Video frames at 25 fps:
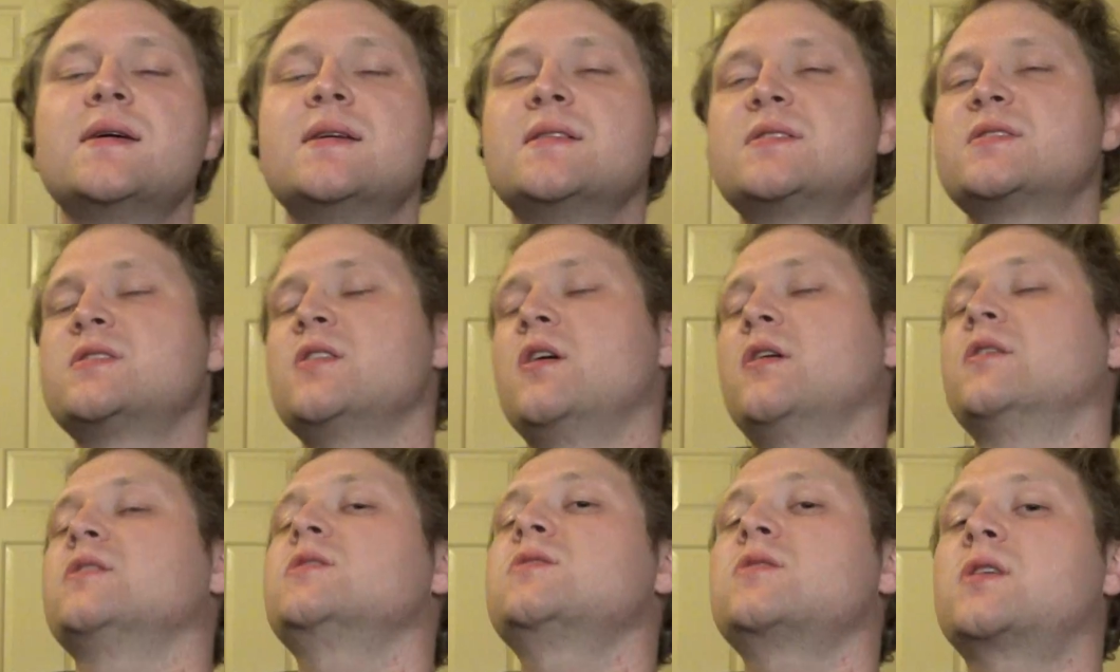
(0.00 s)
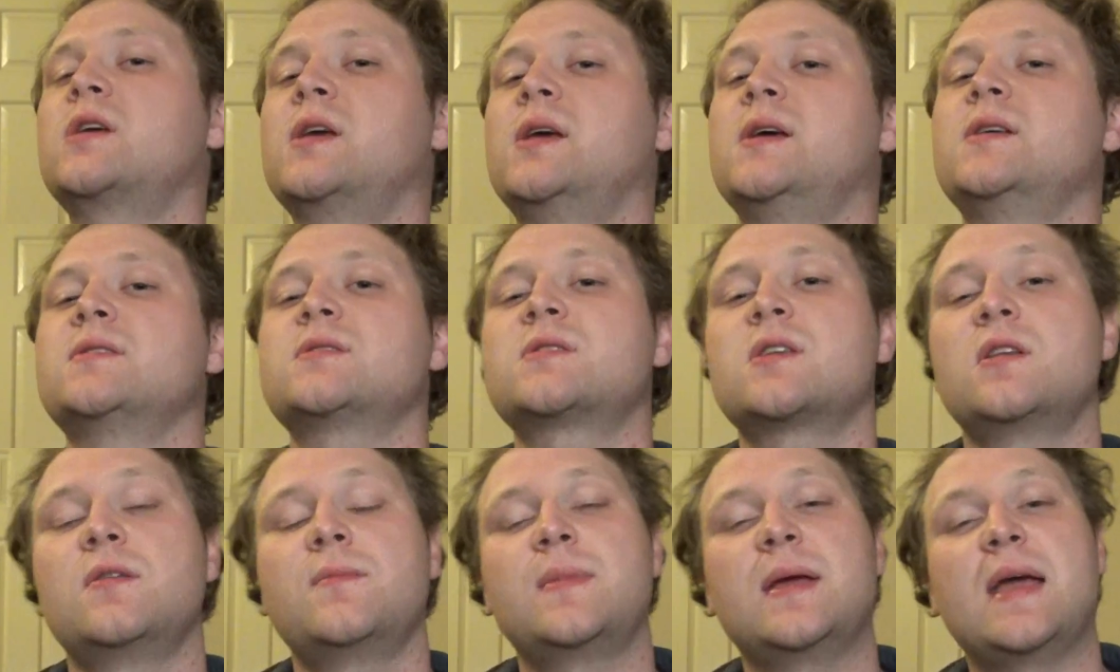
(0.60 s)
It's not. It's looking at it's
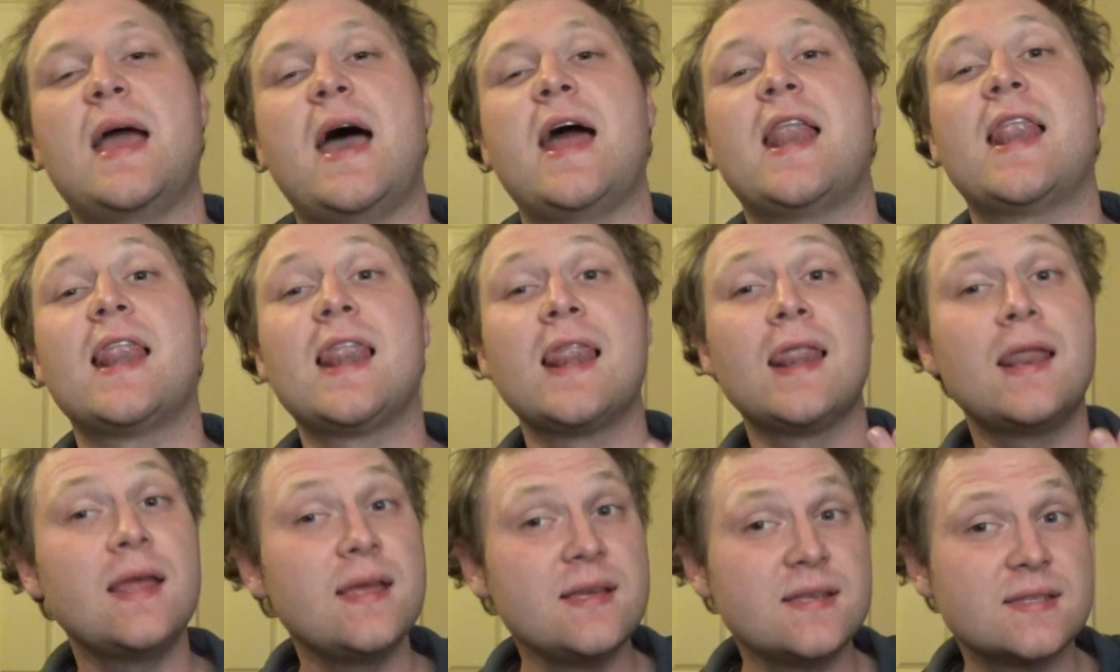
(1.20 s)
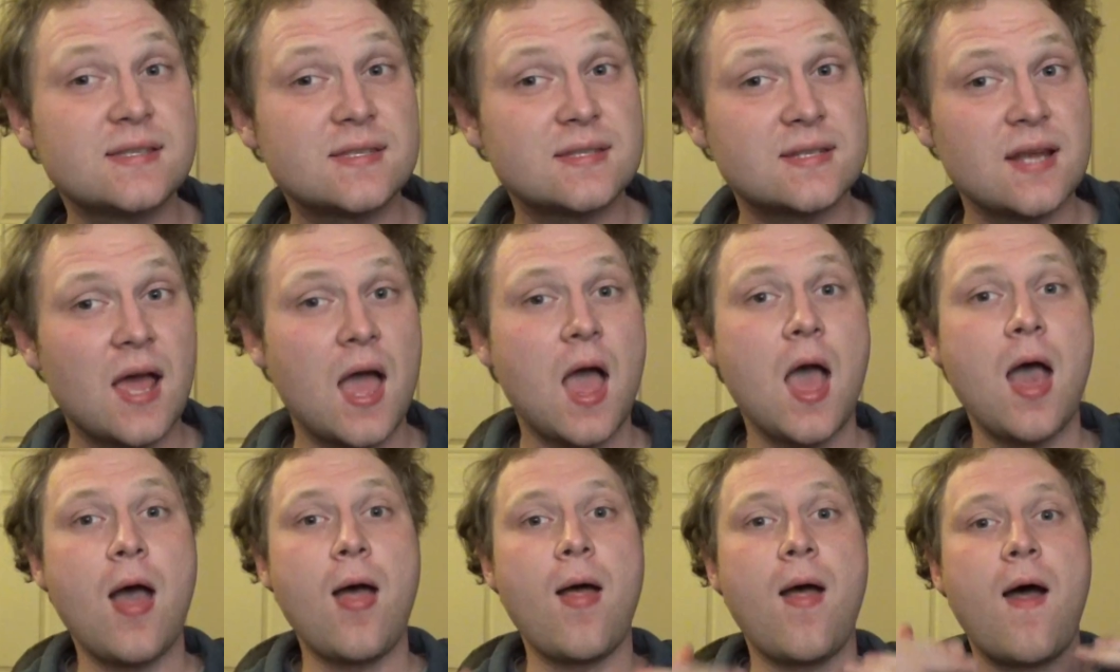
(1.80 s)
going to be at least
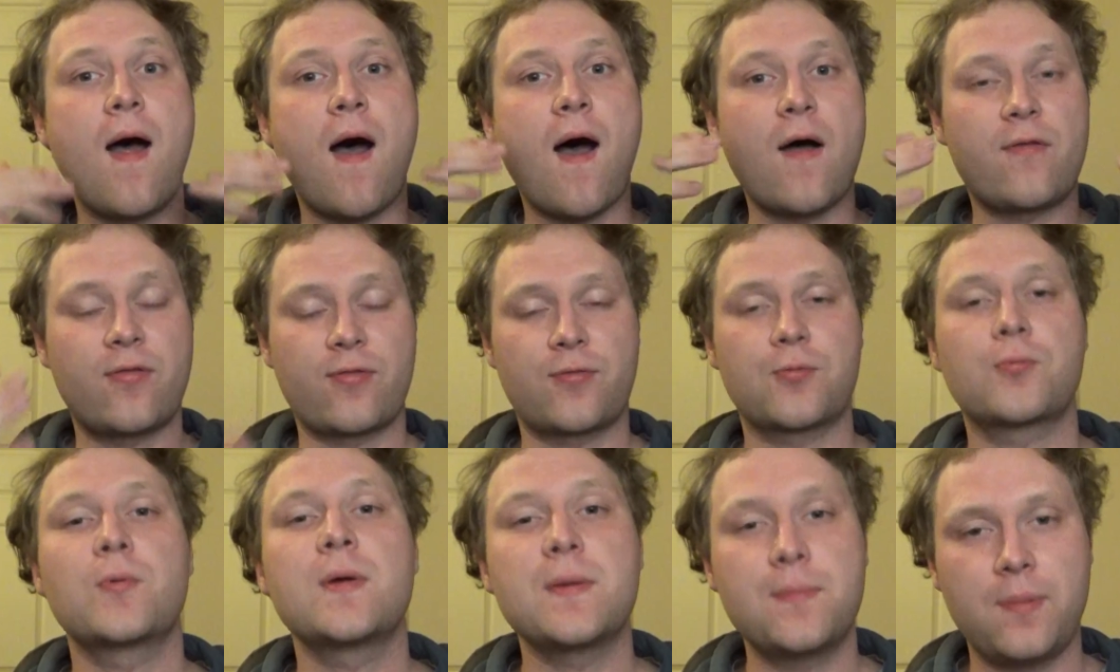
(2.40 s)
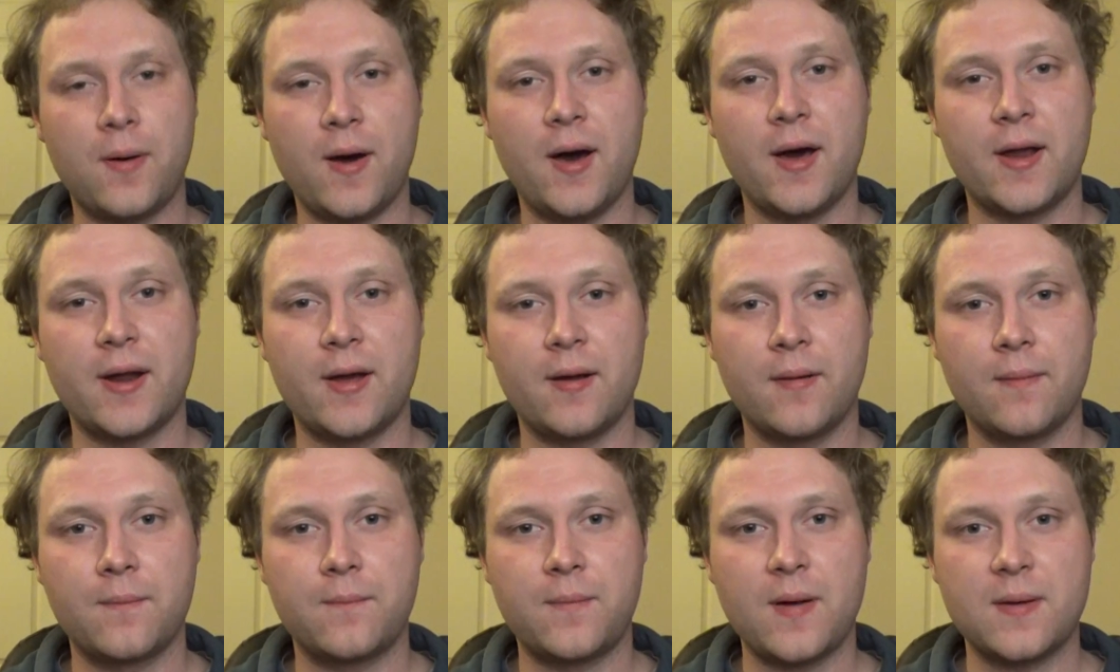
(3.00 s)
a
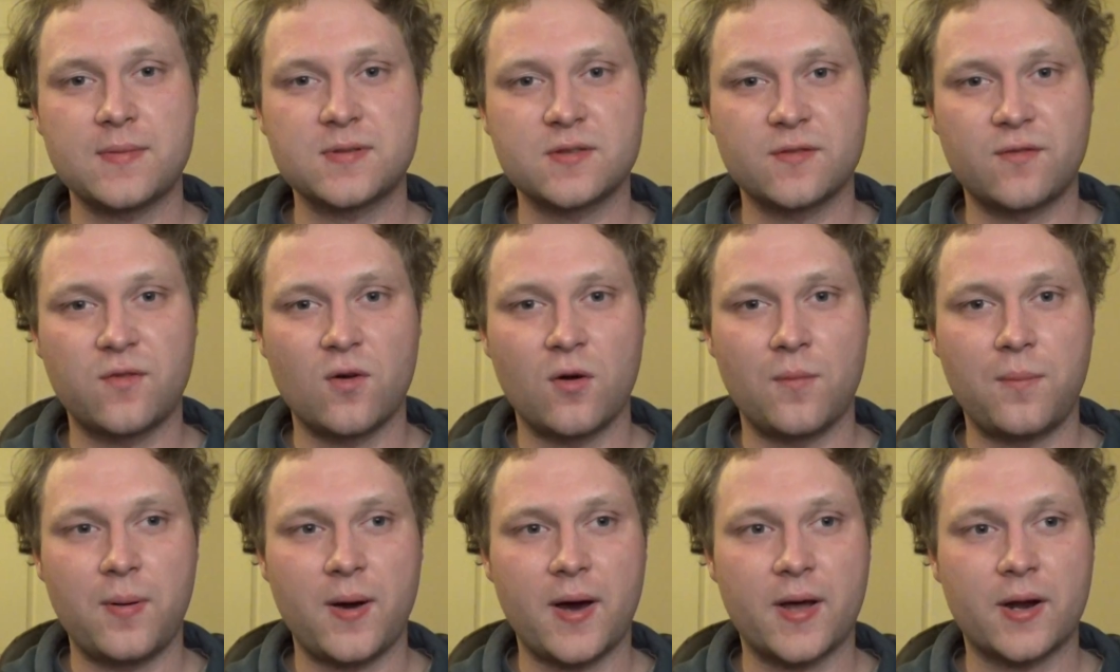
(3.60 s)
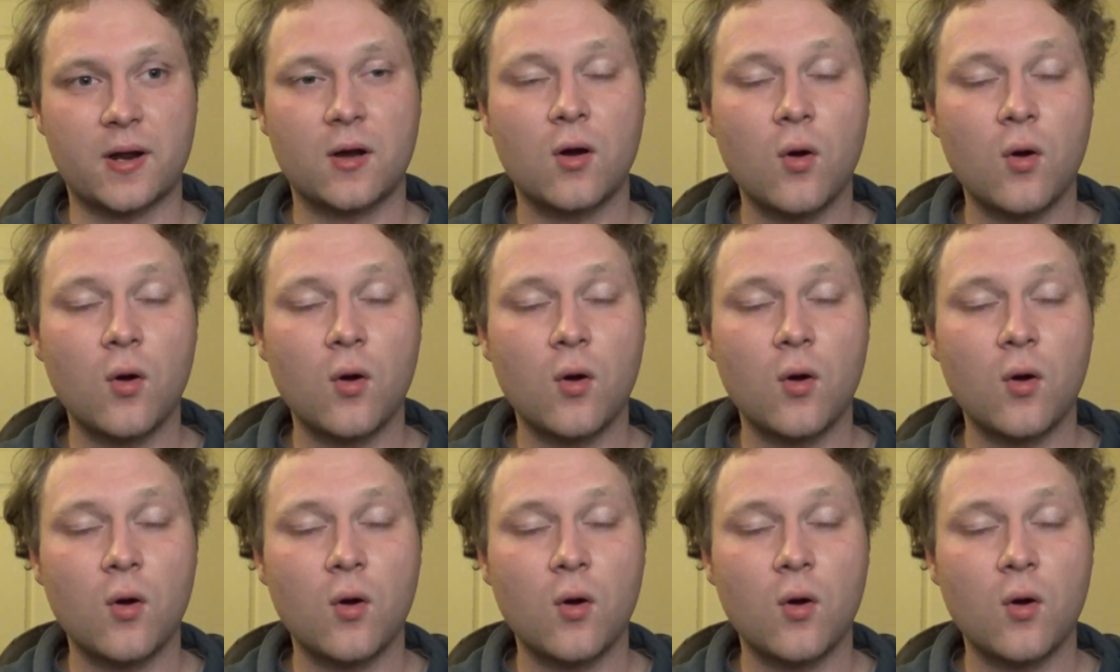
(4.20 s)
3-parter, perhaps a 4-parter.